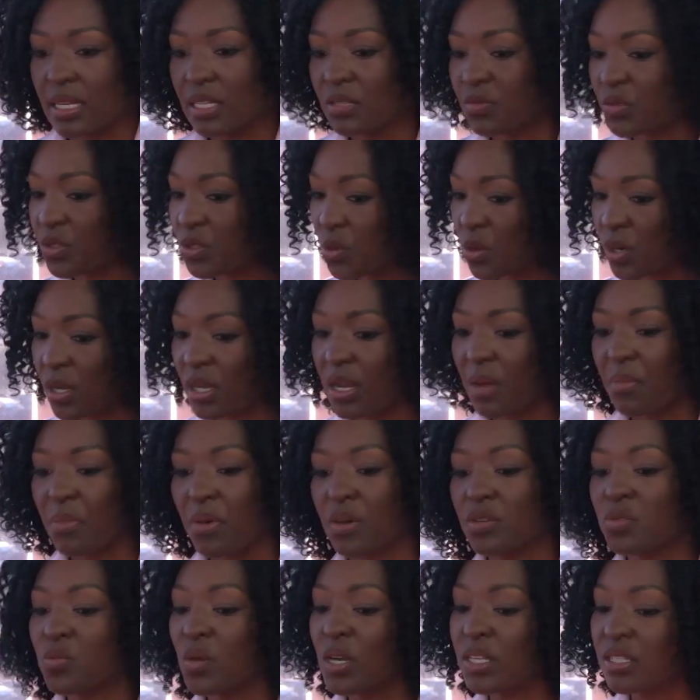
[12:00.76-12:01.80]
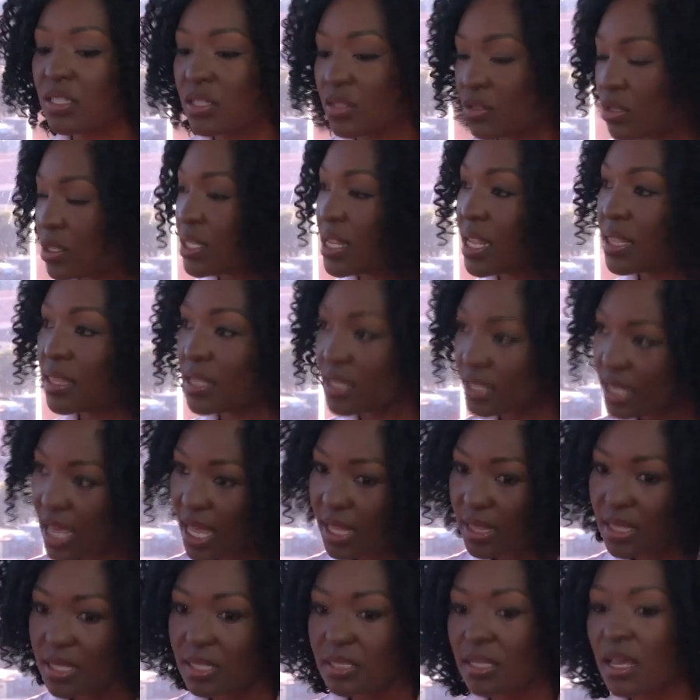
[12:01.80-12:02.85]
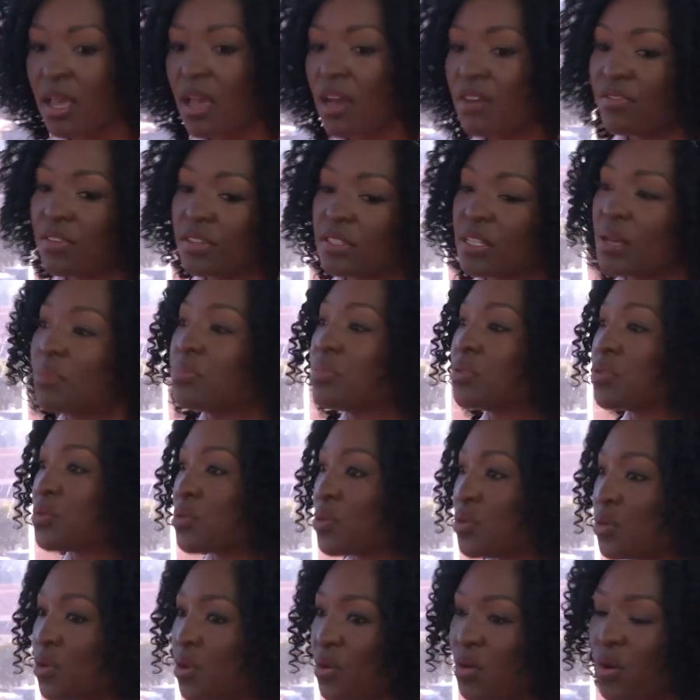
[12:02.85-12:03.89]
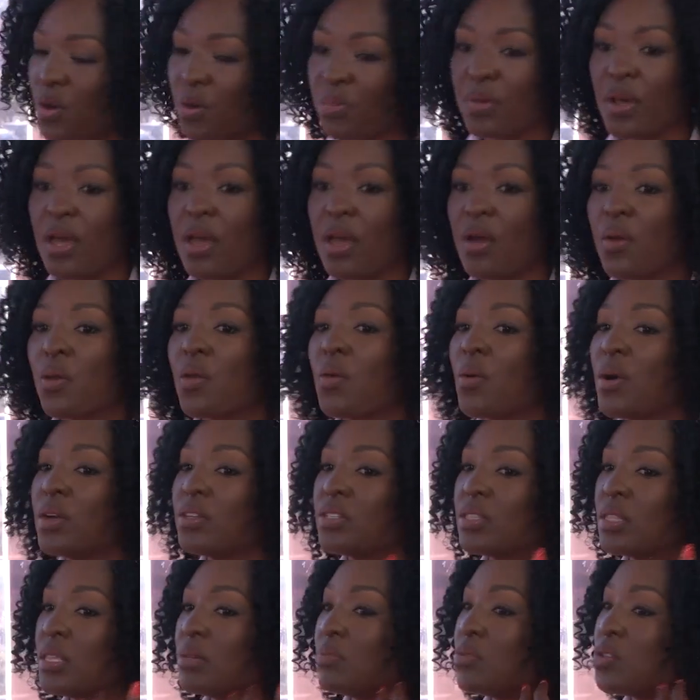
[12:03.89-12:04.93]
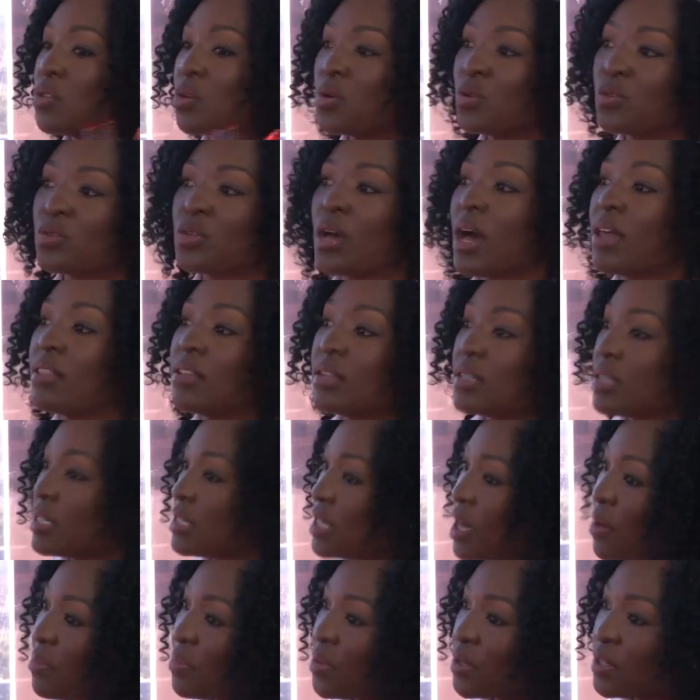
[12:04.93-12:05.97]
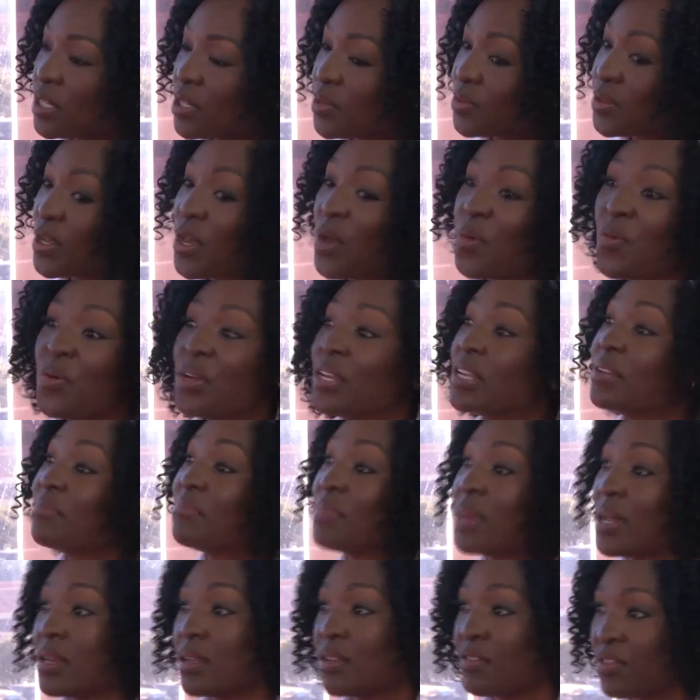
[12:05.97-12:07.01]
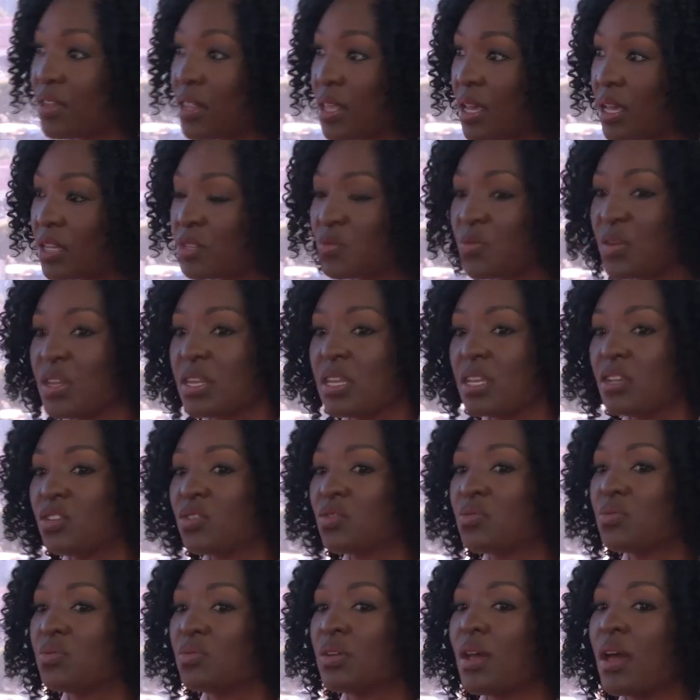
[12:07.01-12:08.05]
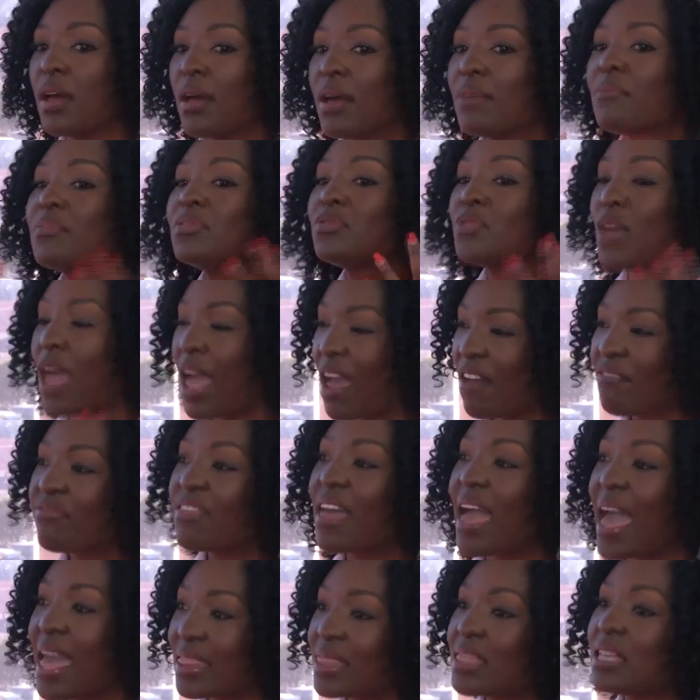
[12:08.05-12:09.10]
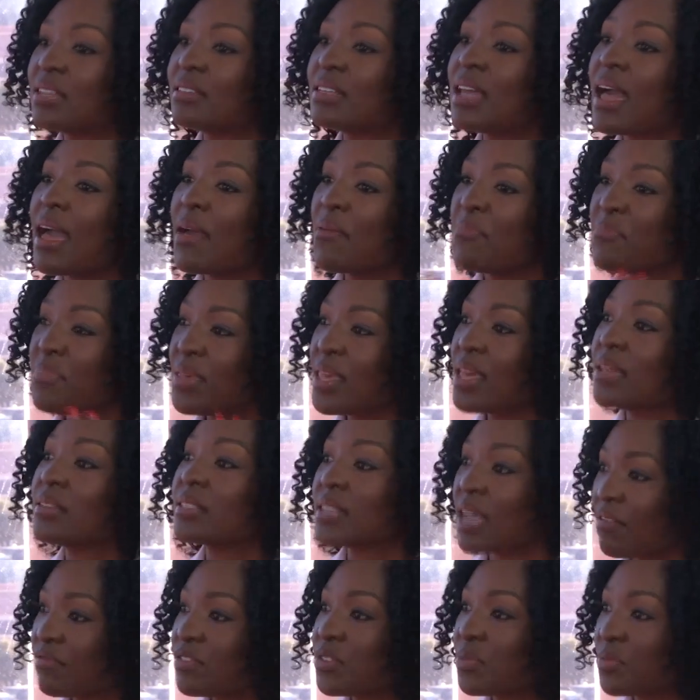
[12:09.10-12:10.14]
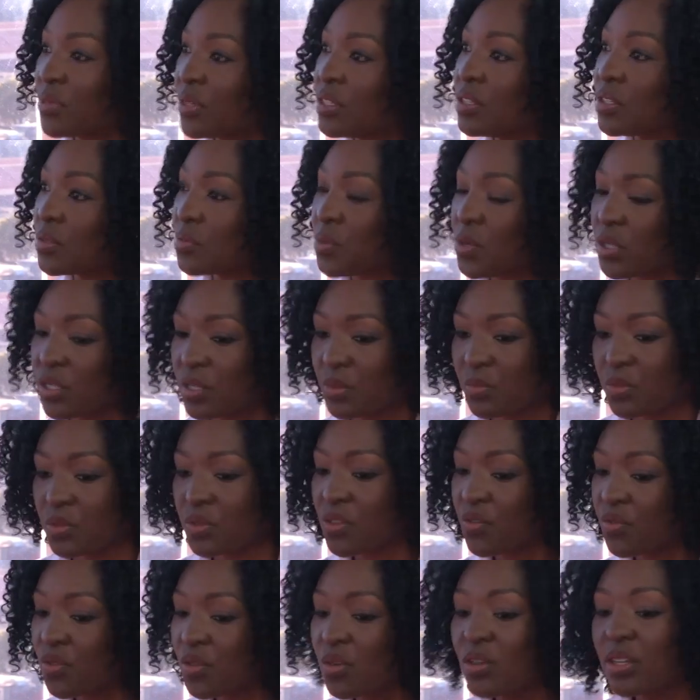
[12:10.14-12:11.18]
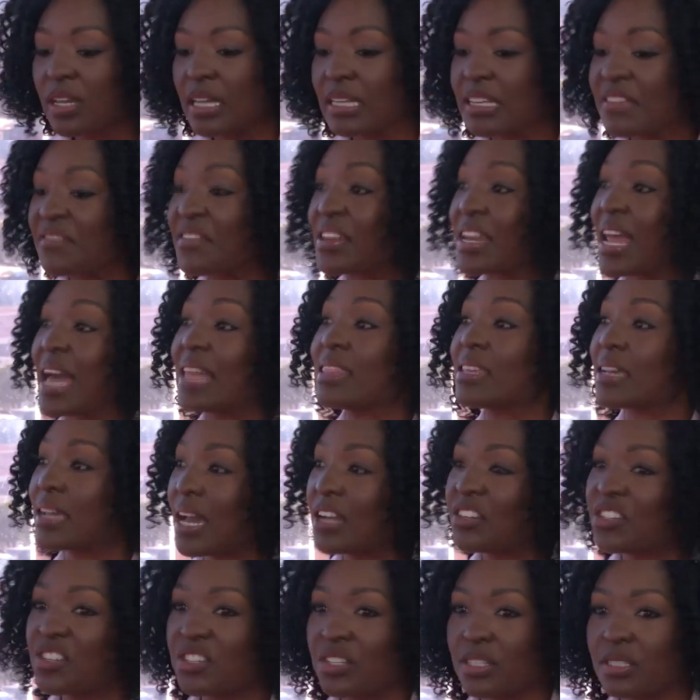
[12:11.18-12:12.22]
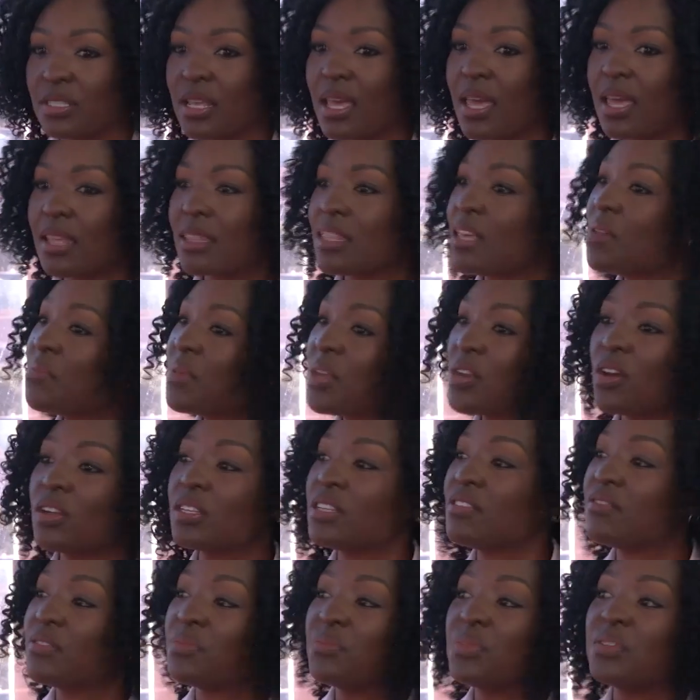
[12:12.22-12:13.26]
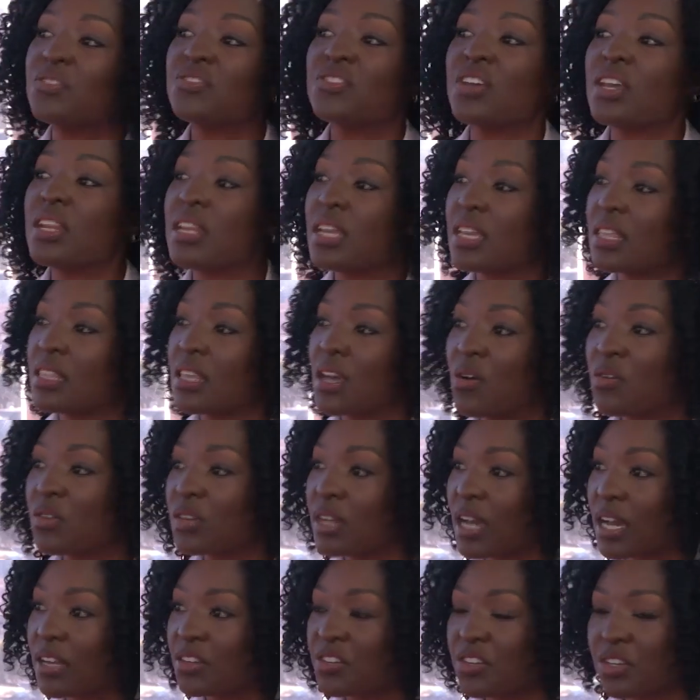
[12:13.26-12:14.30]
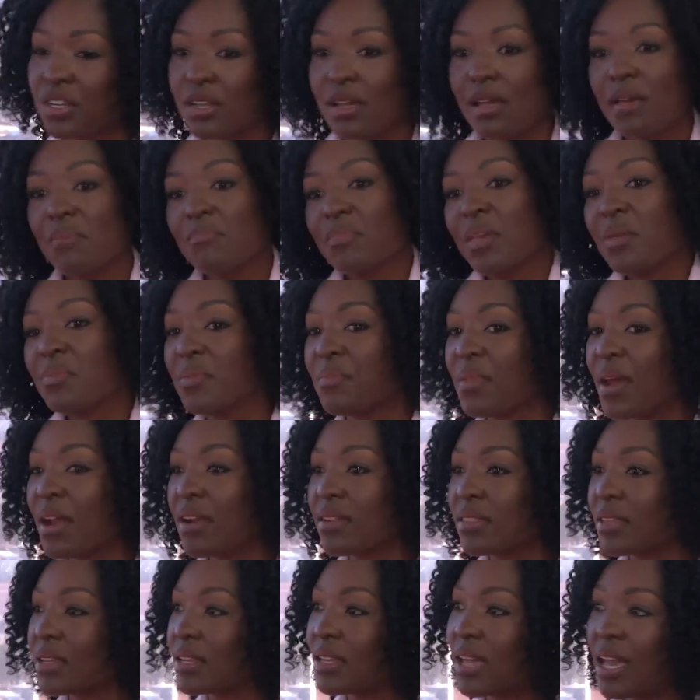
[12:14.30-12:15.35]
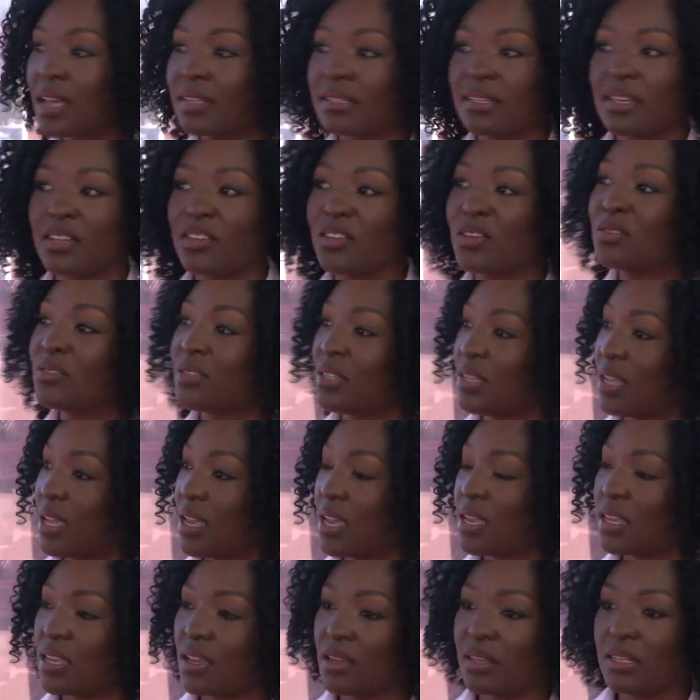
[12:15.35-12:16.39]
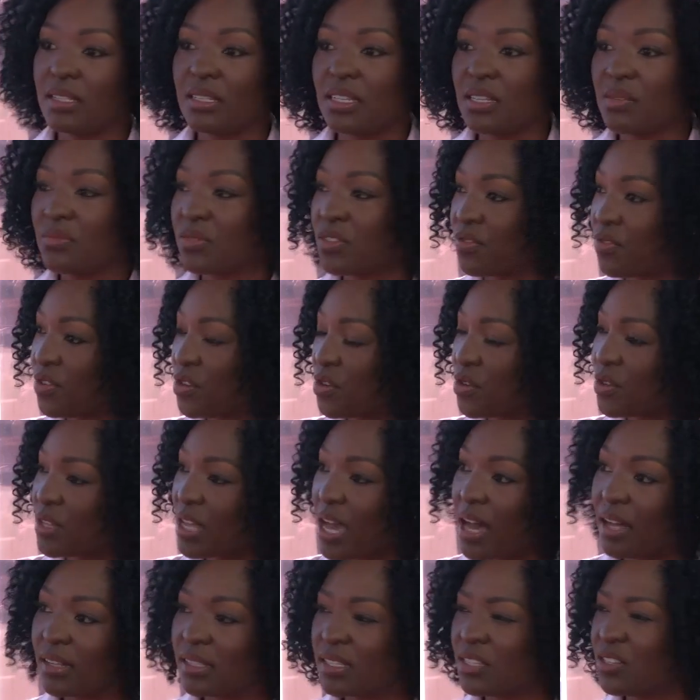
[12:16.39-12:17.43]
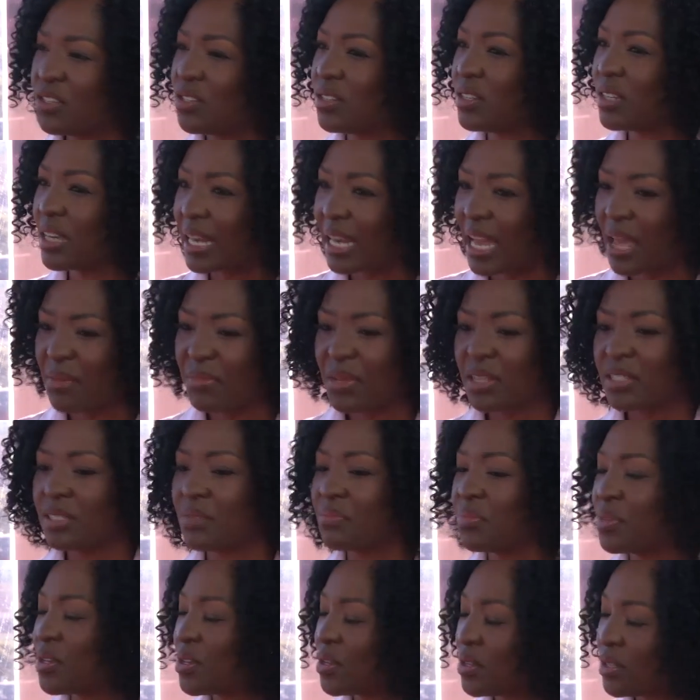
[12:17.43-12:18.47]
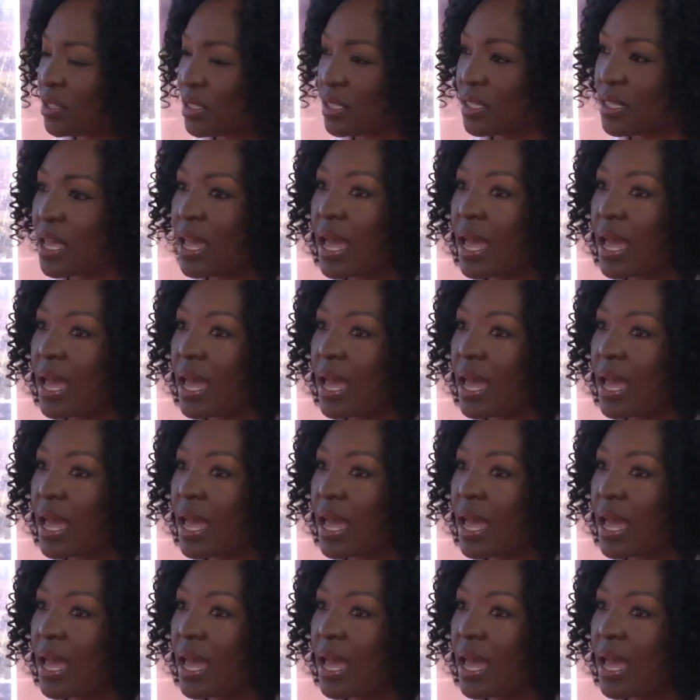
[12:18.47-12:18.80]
And we're talking about wanting to send these athletes, for example, to Europe. We want them to go to other championships. We need money for that. We need to have the athlete be as comfortable as possible. So if you look at even other countries, they may not even be training in their own country. Maybe marathon guys can go to Kenya in terms of, the altitude and climate, and because